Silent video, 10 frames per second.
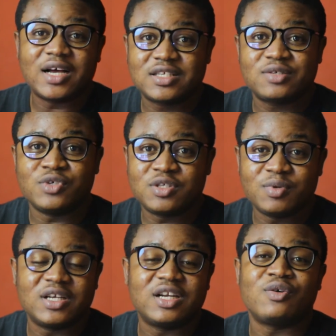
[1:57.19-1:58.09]
As we
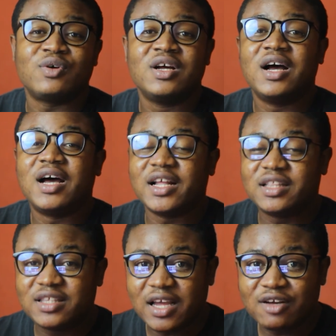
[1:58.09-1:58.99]
speak now,
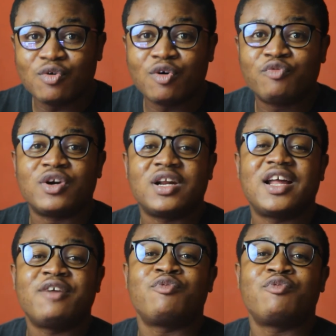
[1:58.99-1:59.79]
I thank God for the